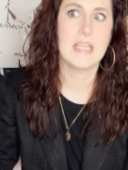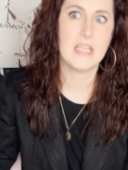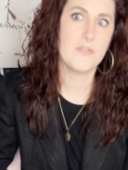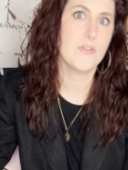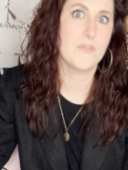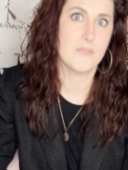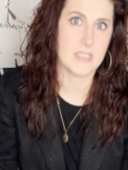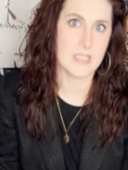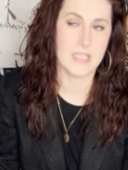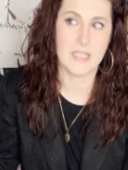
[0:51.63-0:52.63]
if you
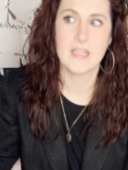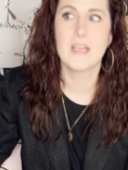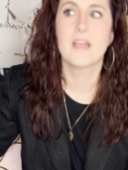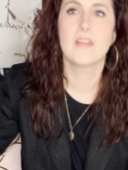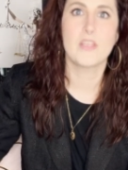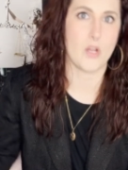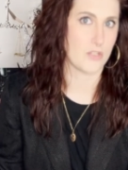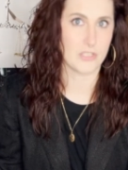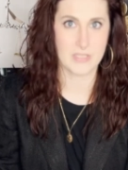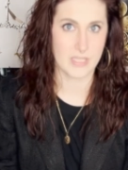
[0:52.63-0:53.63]
visited the
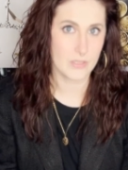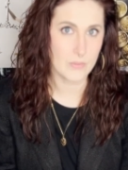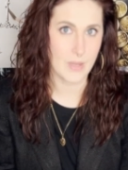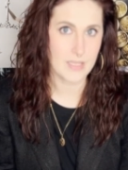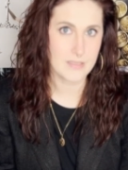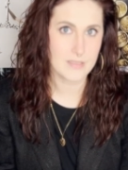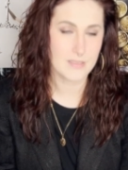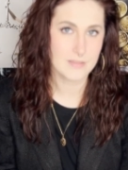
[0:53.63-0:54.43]
Arch in Saint Louis.